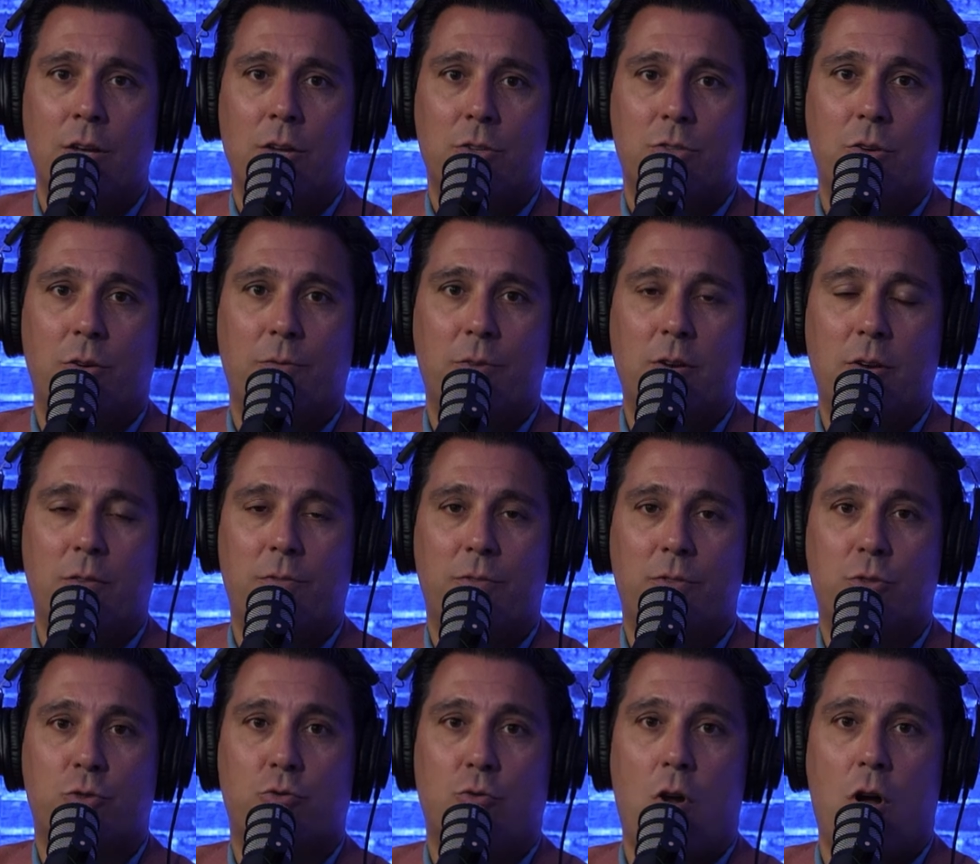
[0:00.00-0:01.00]
So if you have
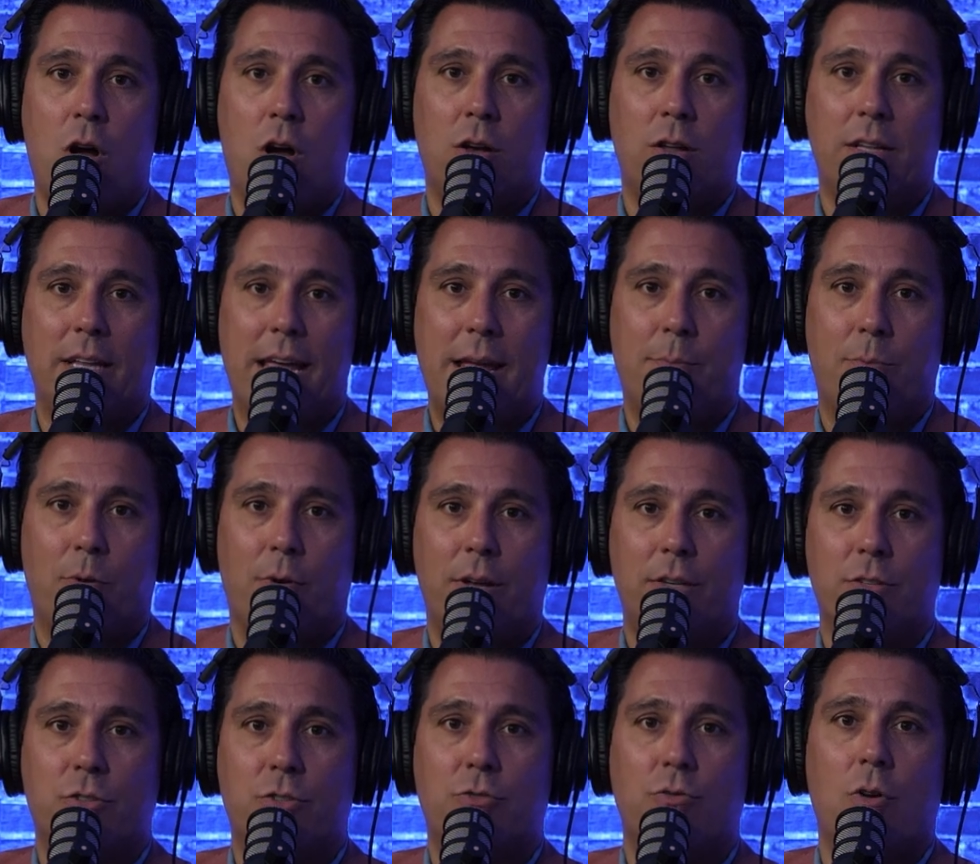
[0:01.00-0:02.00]
strong labor
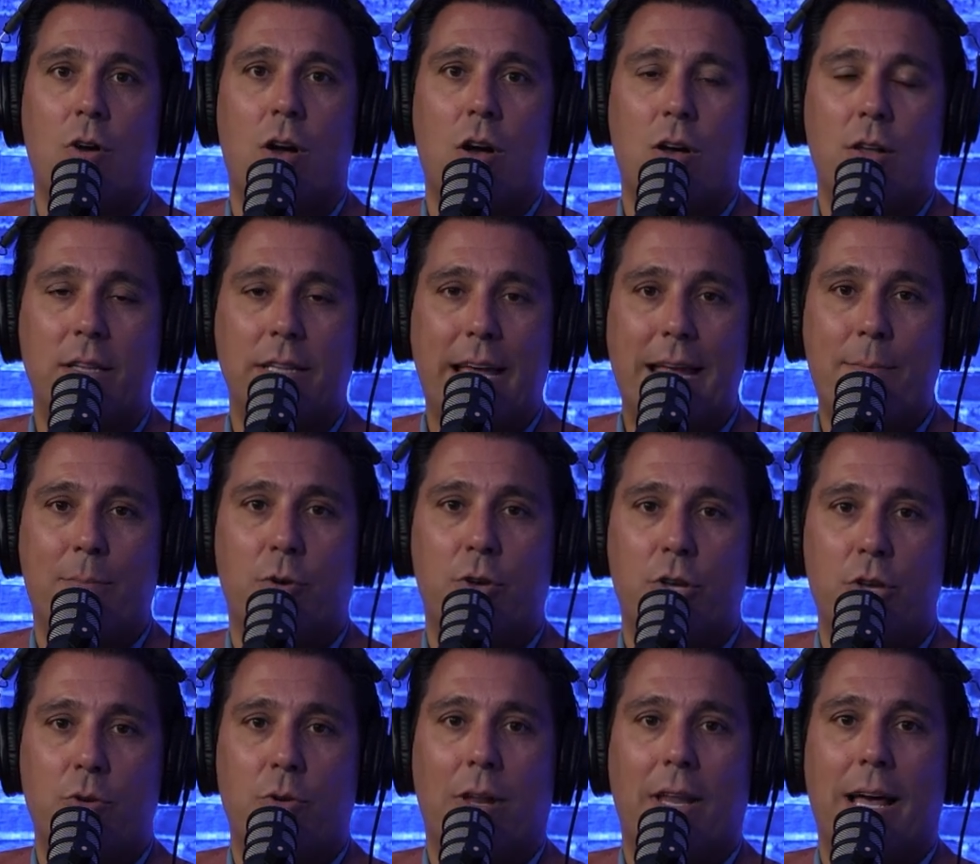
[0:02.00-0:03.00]
and strong labor
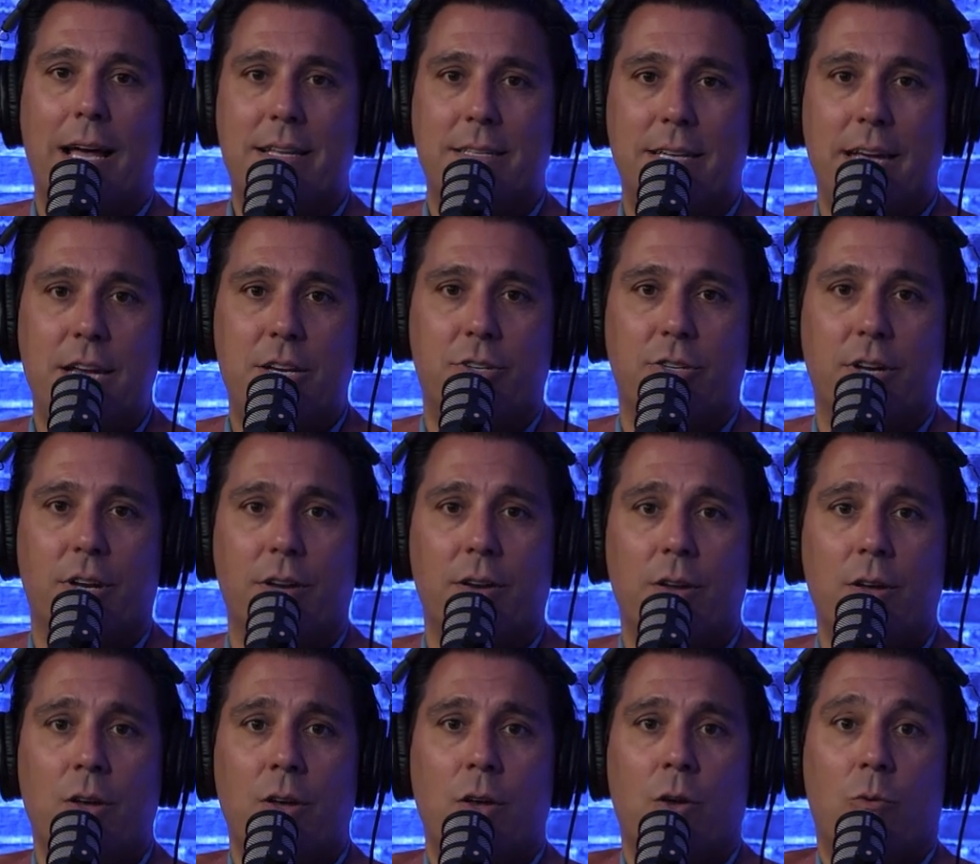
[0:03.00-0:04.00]
utilization,
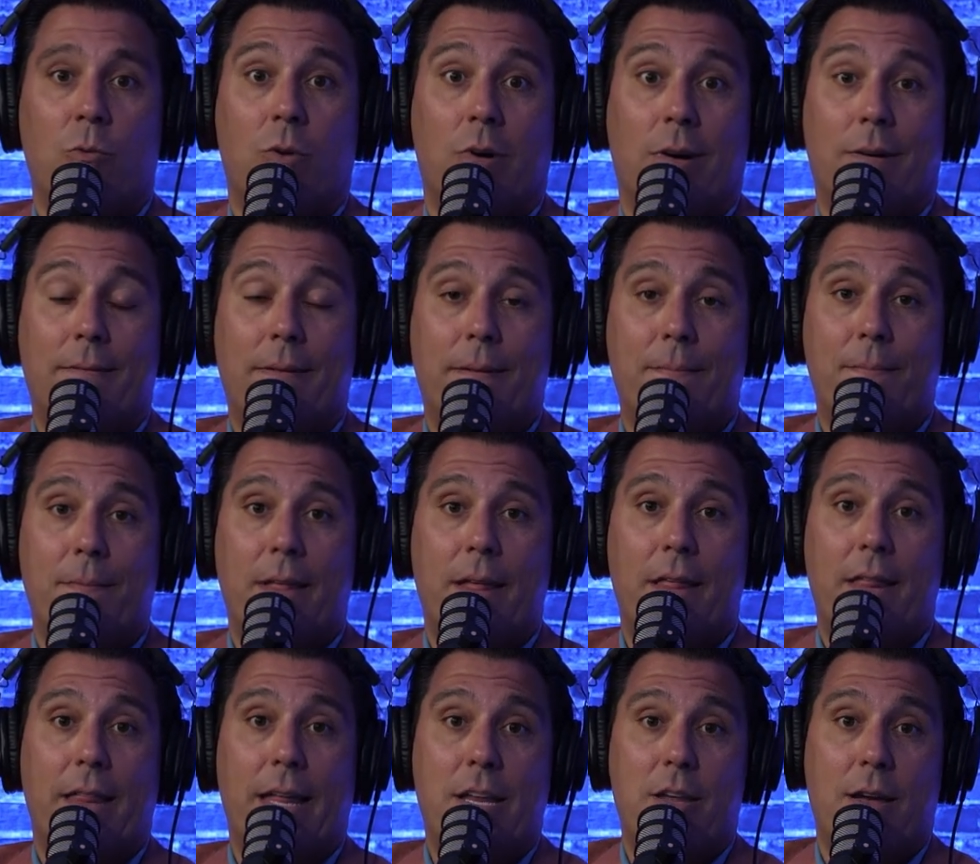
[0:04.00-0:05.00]
well,
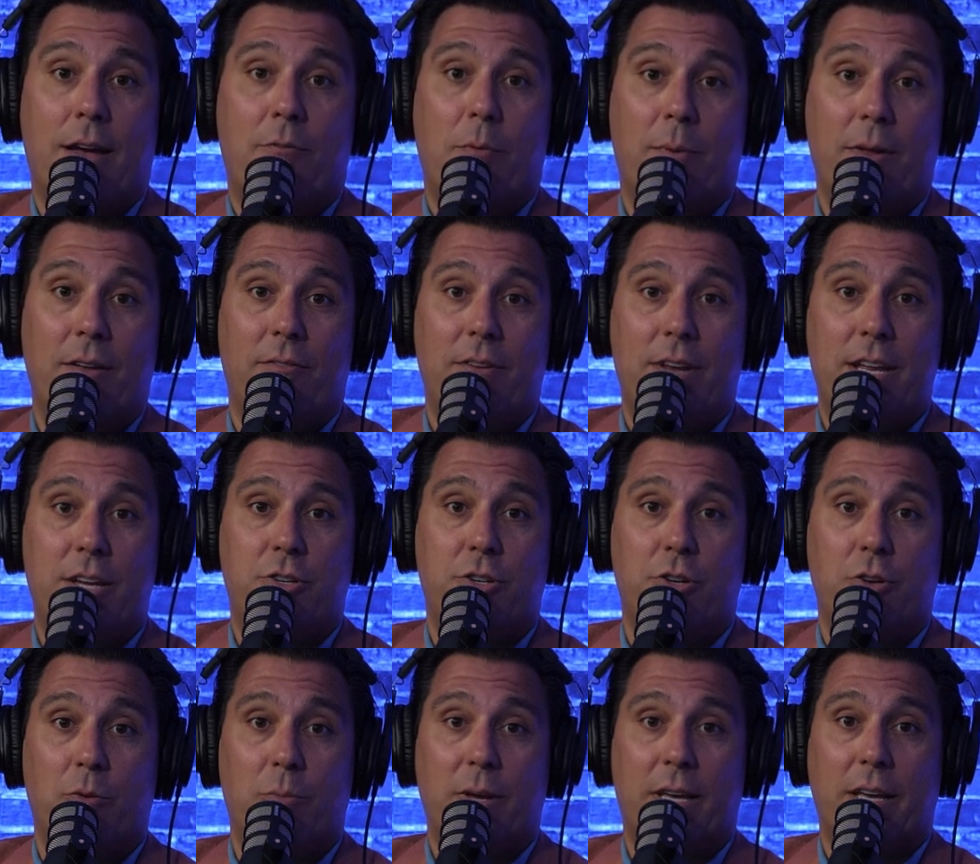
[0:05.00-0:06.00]
then you have a bit of an
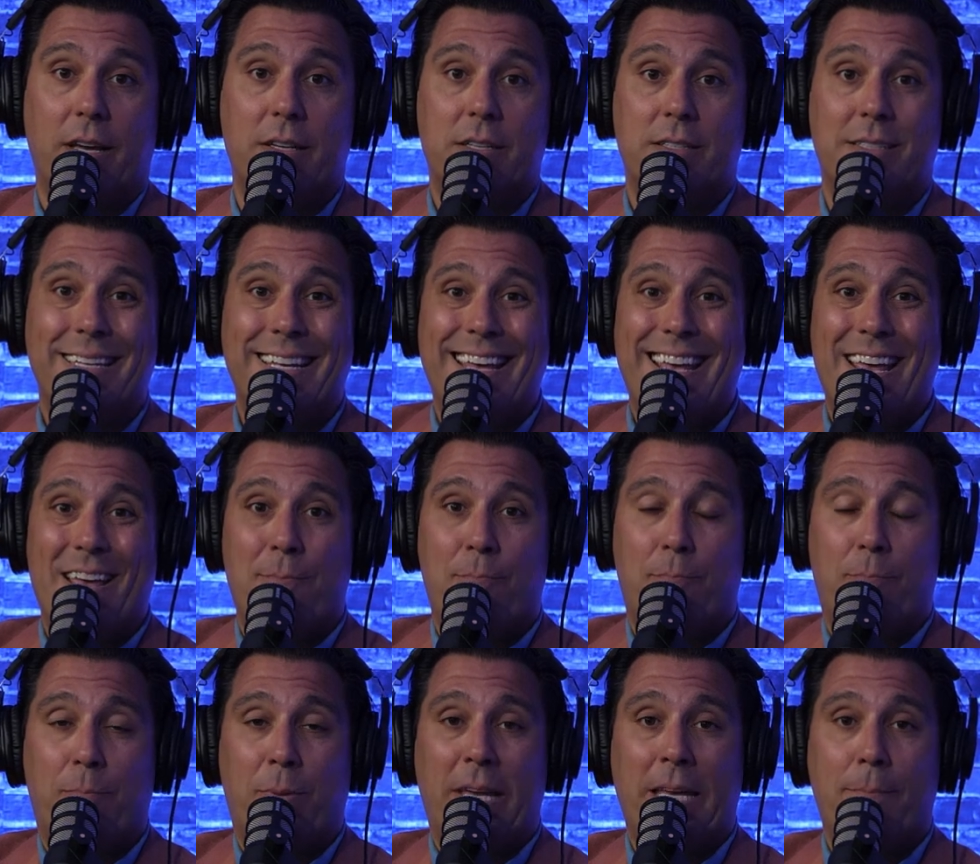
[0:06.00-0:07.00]
issue because
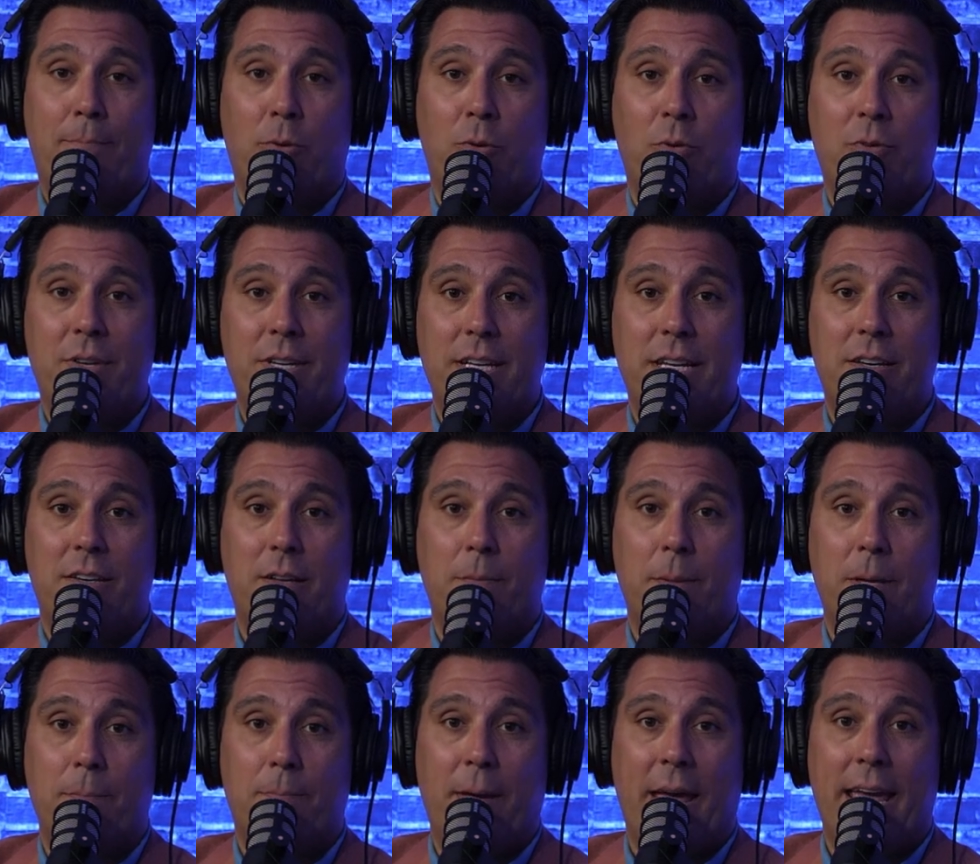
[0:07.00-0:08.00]
people need to
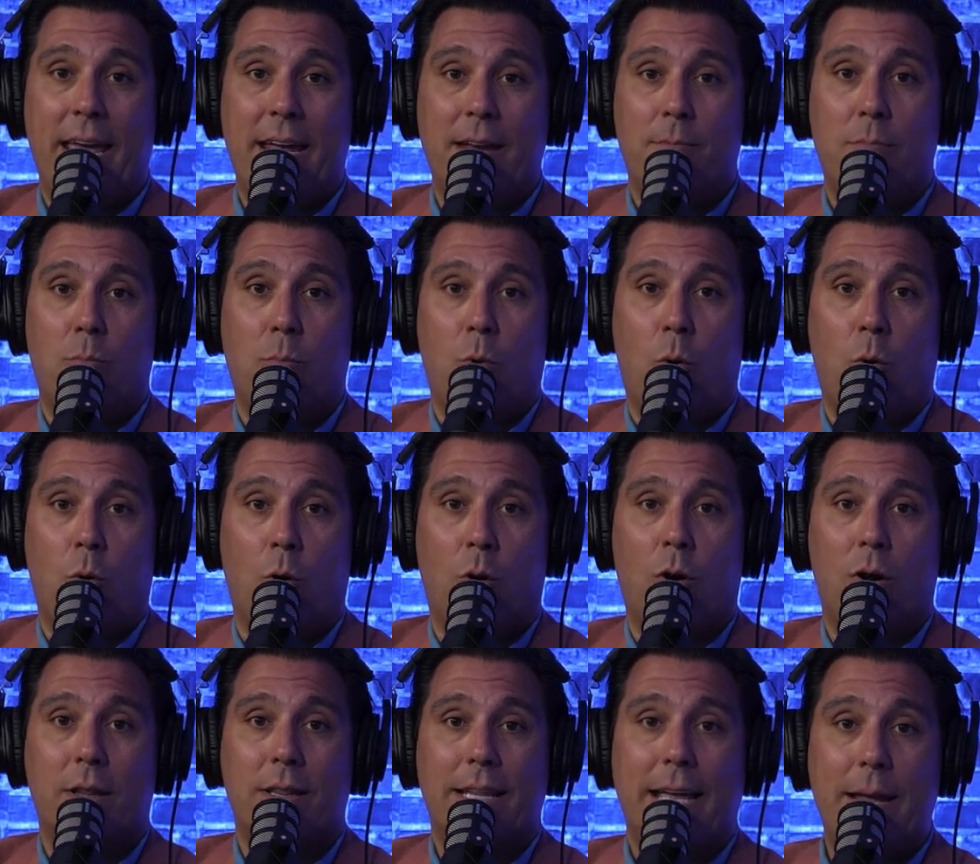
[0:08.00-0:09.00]
be paid
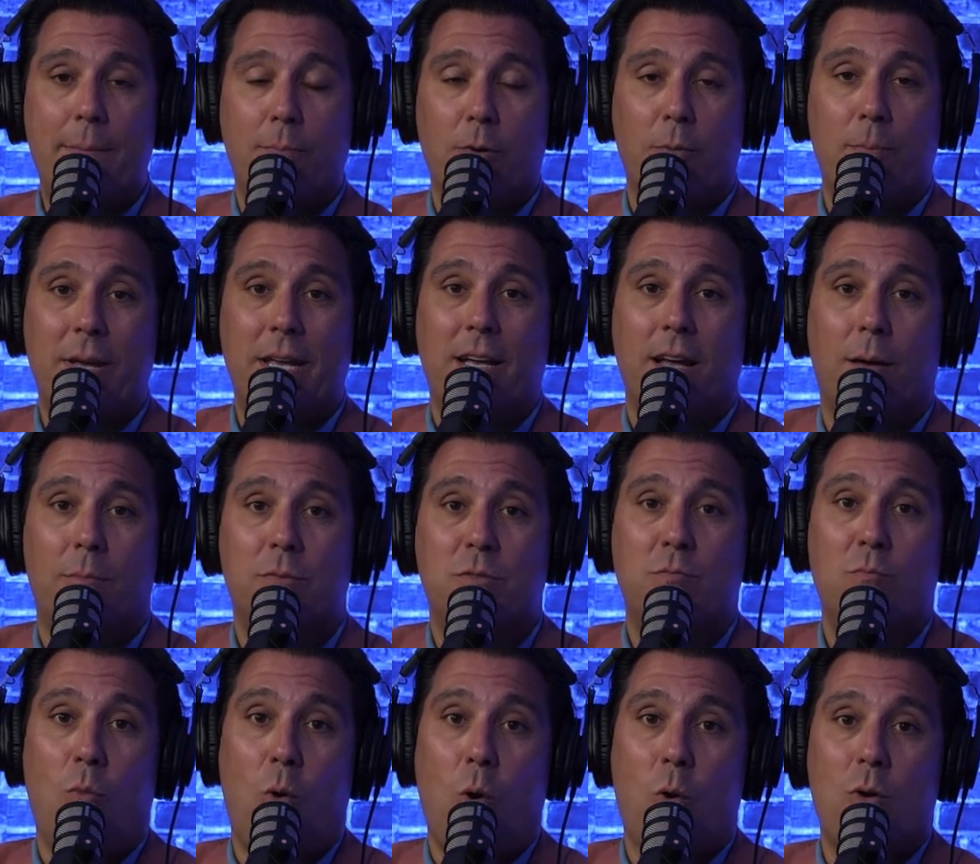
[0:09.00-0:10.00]
more, labor becomes
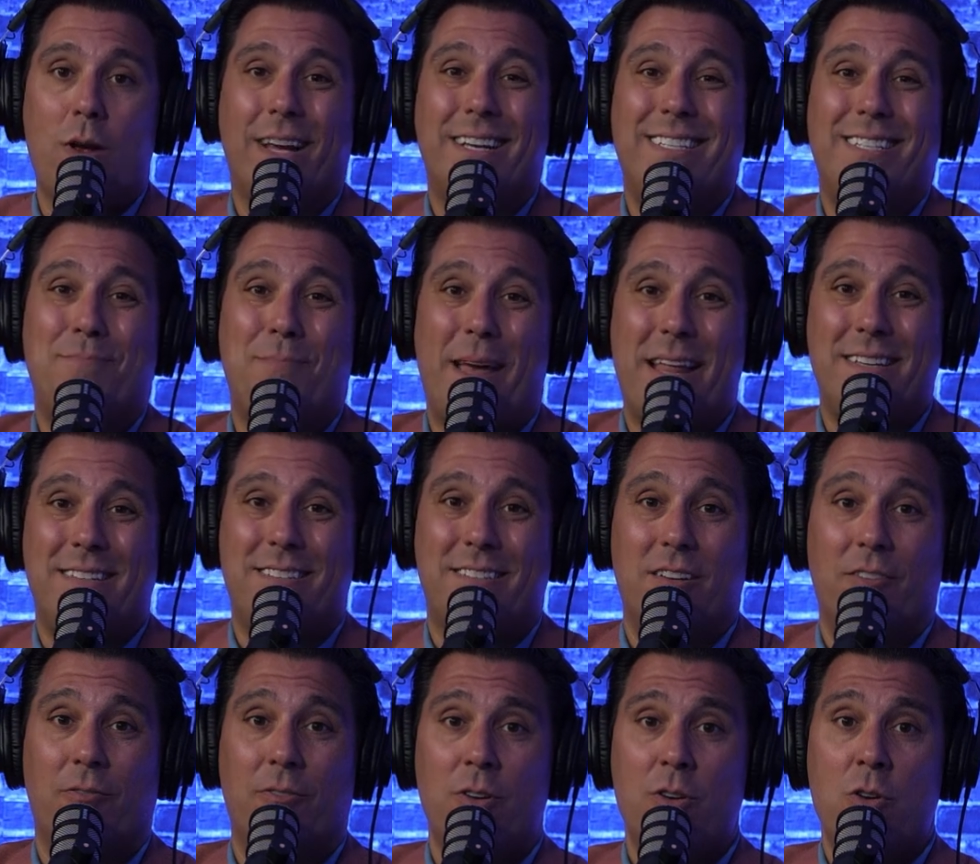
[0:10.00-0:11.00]
more
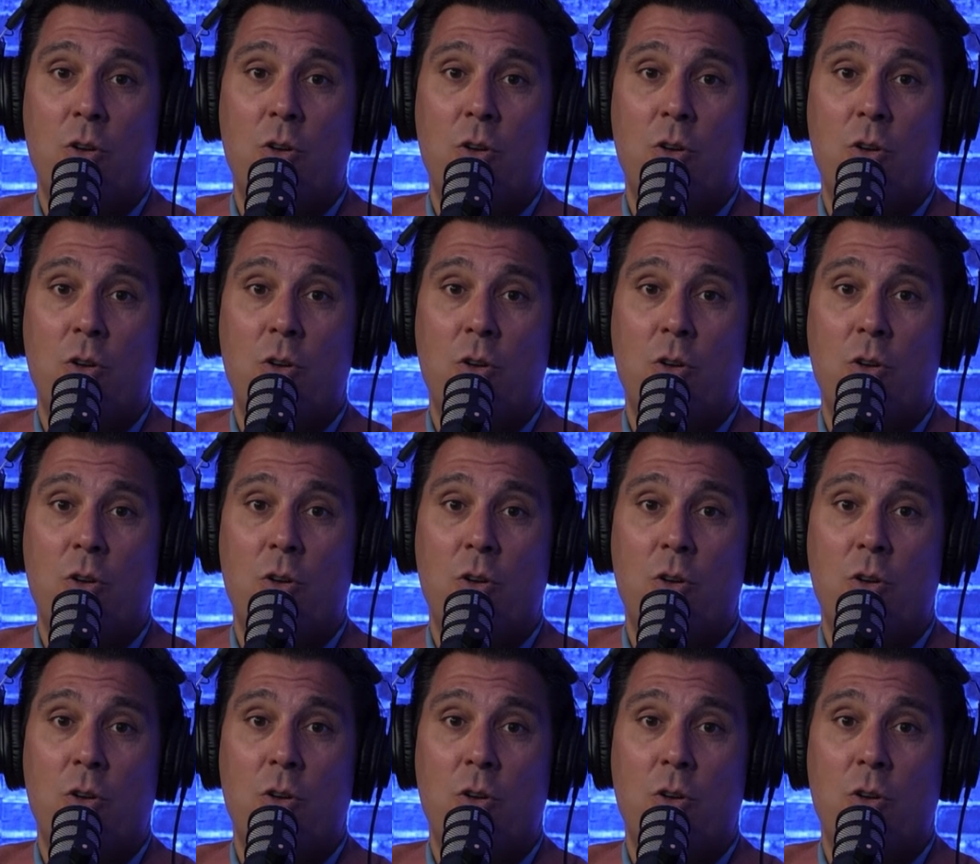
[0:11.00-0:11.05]
expensive.